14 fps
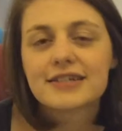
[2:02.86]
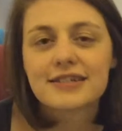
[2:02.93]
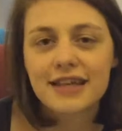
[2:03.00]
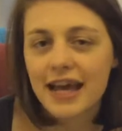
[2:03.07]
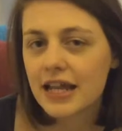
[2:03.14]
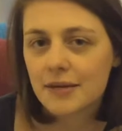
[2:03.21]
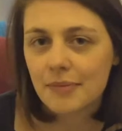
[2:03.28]

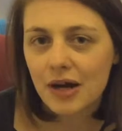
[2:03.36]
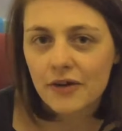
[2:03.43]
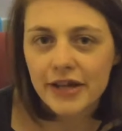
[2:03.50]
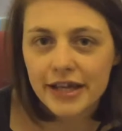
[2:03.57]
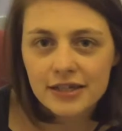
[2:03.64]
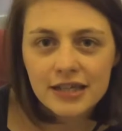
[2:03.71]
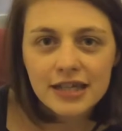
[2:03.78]
scared about
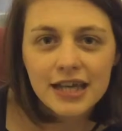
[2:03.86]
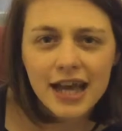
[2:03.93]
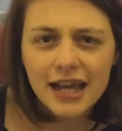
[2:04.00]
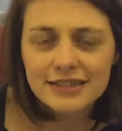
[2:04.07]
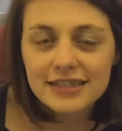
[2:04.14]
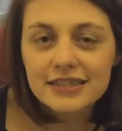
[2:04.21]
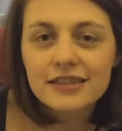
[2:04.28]
it
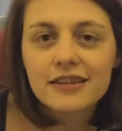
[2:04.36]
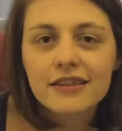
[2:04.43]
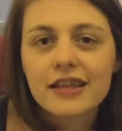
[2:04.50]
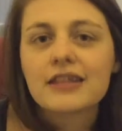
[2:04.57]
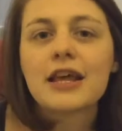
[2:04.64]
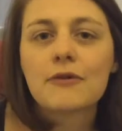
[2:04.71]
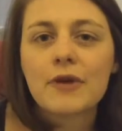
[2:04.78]
and didn't
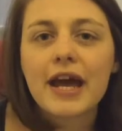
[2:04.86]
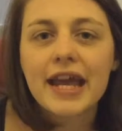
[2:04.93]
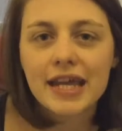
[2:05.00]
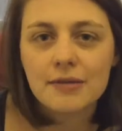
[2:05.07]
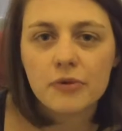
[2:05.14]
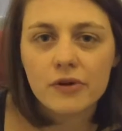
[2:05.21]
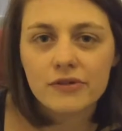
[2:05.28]
think they were
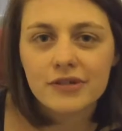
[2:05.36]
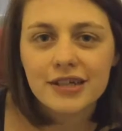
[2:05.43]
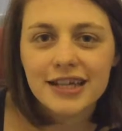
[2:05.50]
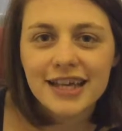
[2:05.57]
able.